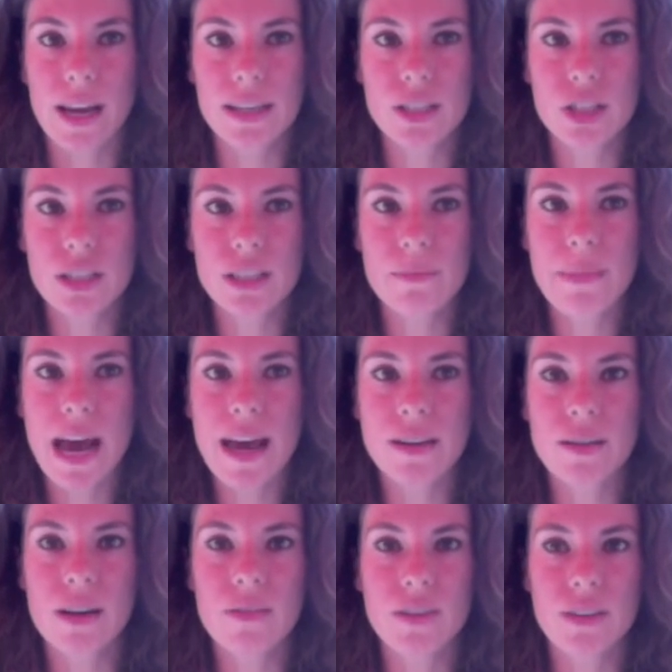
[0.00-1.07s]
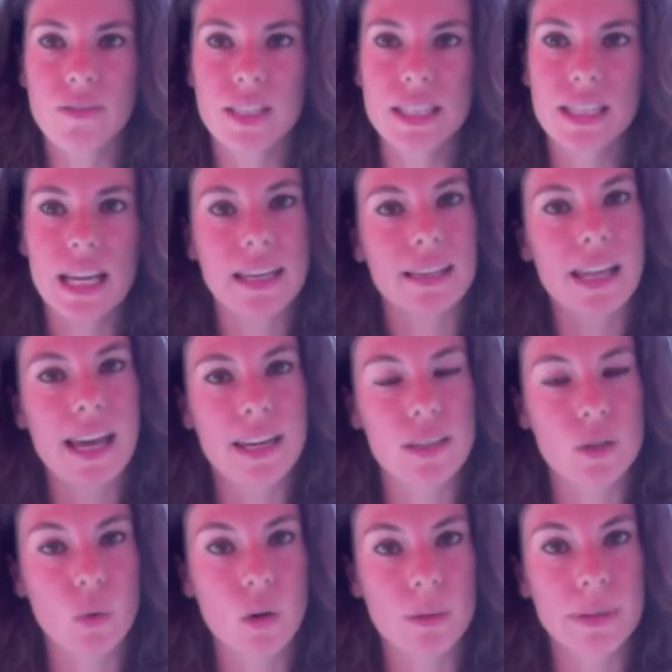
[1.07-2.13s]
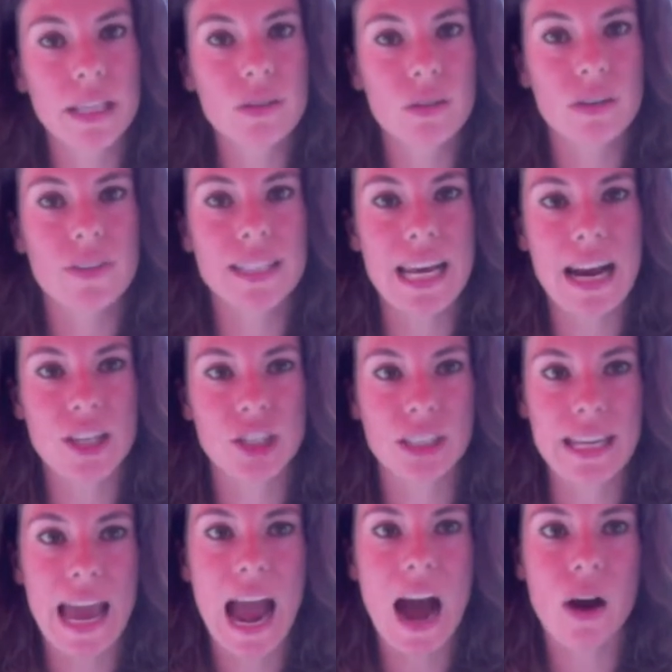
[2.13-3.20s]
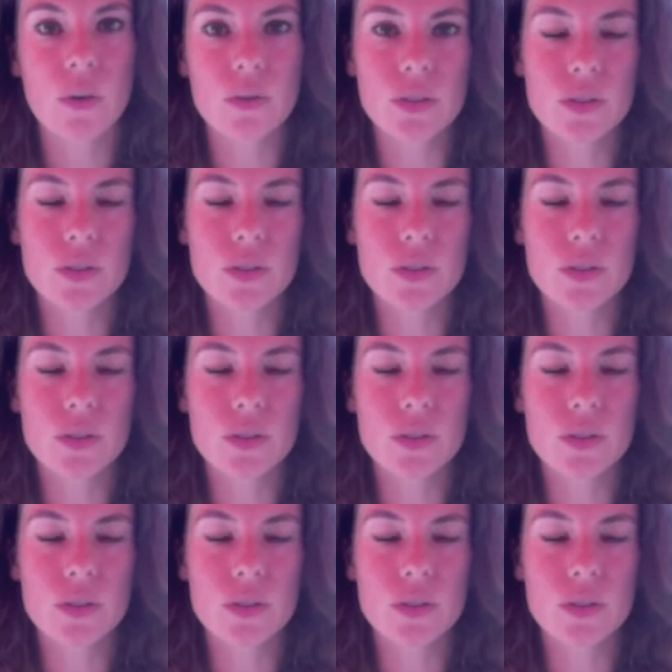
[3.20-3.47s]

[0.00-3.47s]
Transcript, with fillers: It's just a matter of if it's like laying dormant or if it's actually out.